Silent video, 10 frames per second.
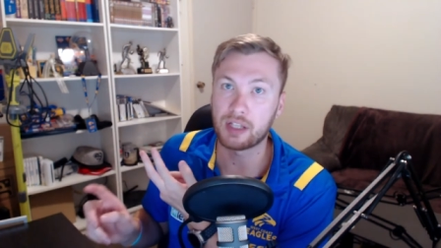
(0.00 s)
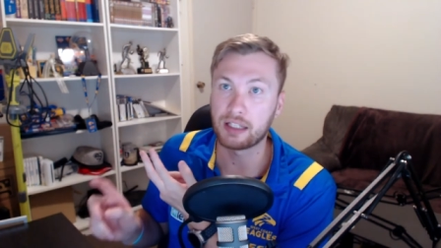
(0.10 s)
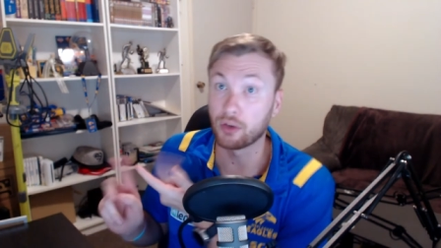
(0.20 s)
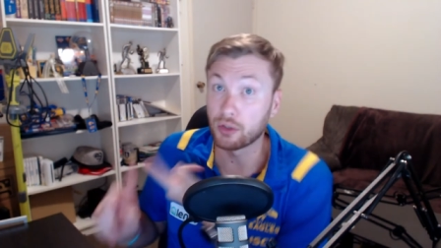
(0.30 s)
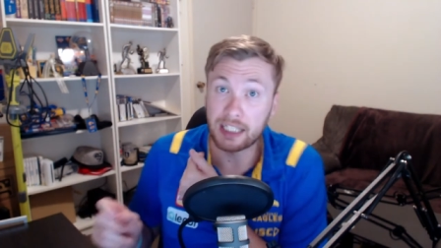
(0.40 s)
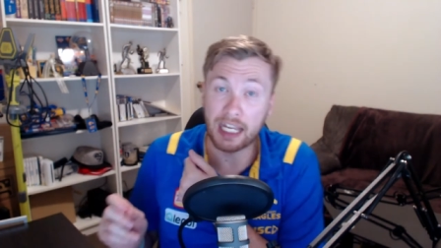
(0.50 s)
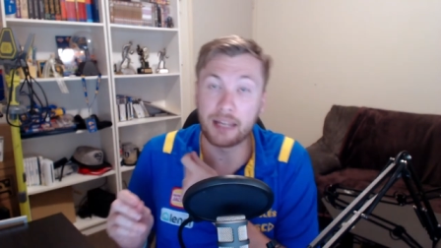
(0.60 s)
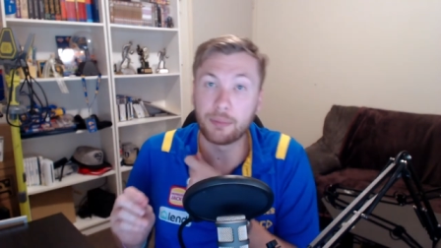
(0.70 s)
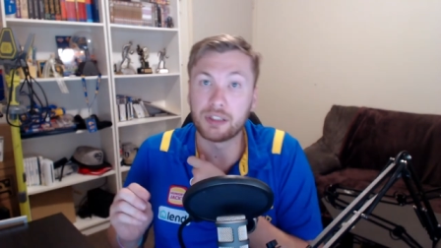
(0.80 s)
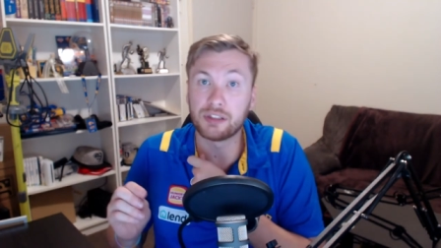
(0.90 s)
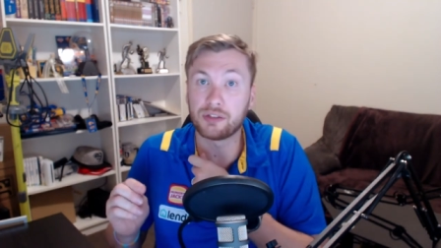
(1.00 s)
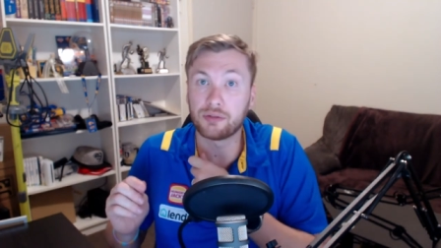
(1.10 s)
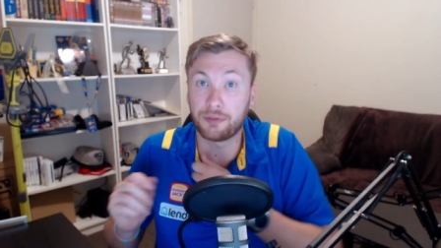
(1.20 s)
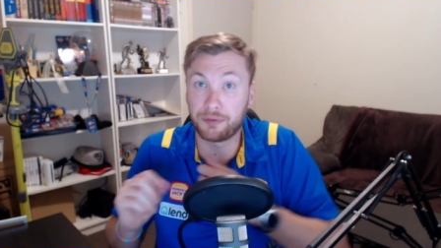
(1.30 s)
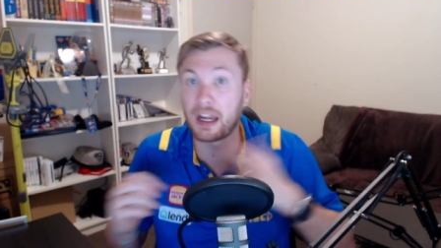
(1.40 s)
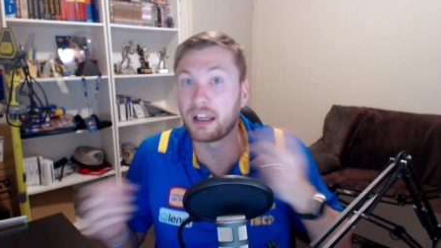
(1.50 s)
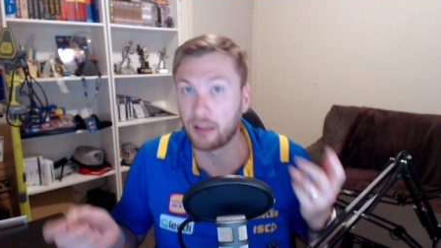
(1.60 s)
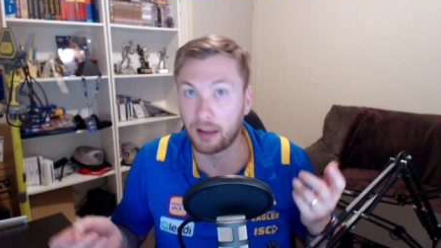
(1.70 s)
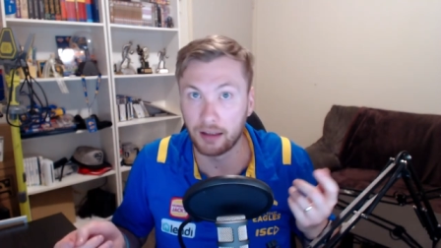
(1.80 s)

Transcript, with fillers: then your team is failing.